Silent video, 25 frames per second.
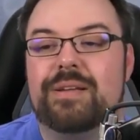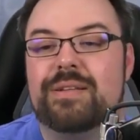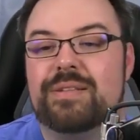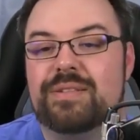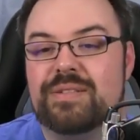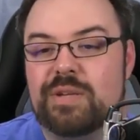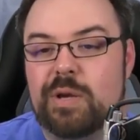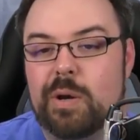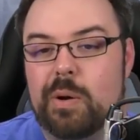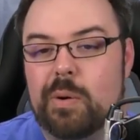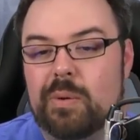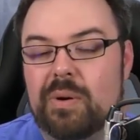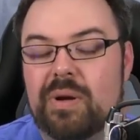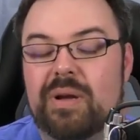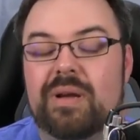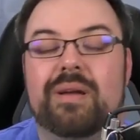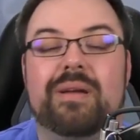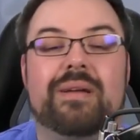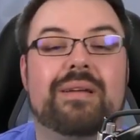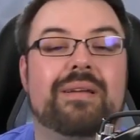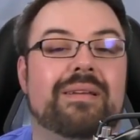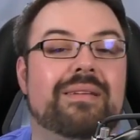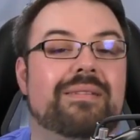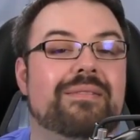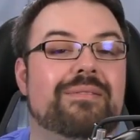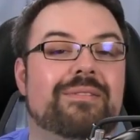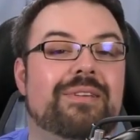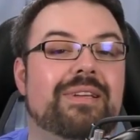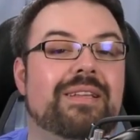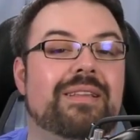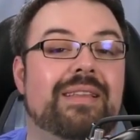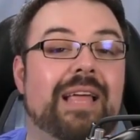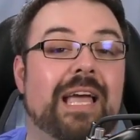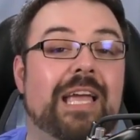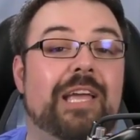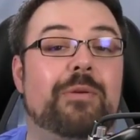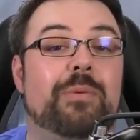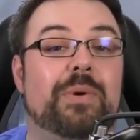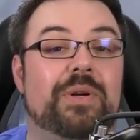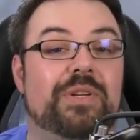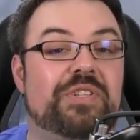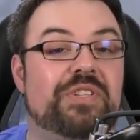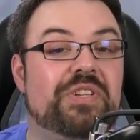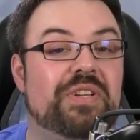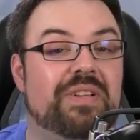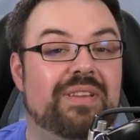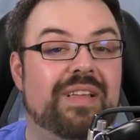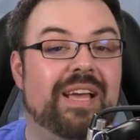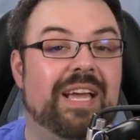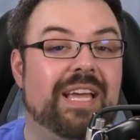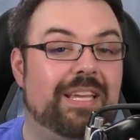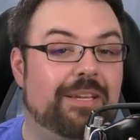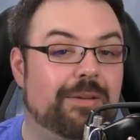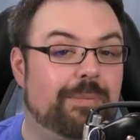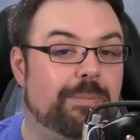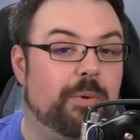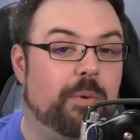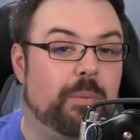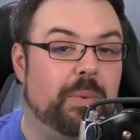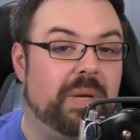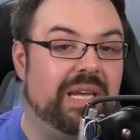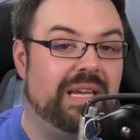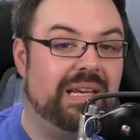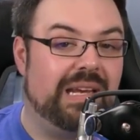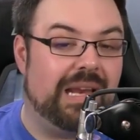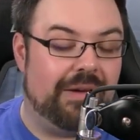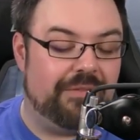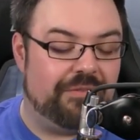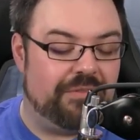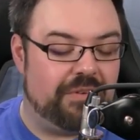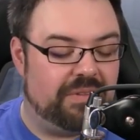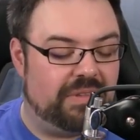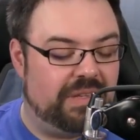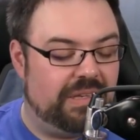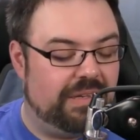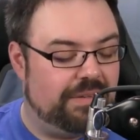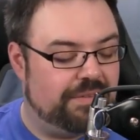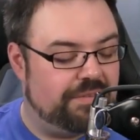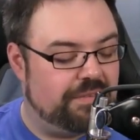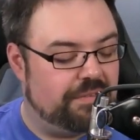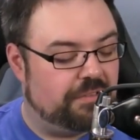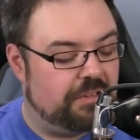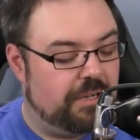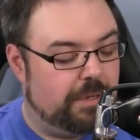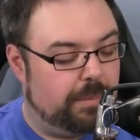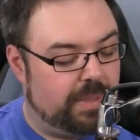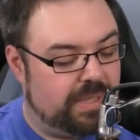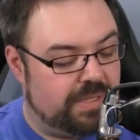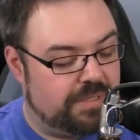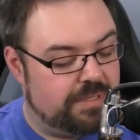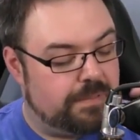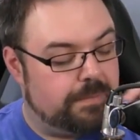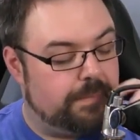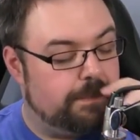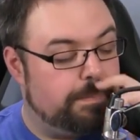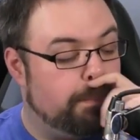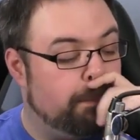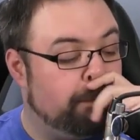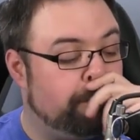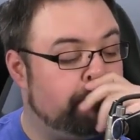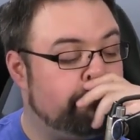So, like what you like, but we can have friendly disagreements.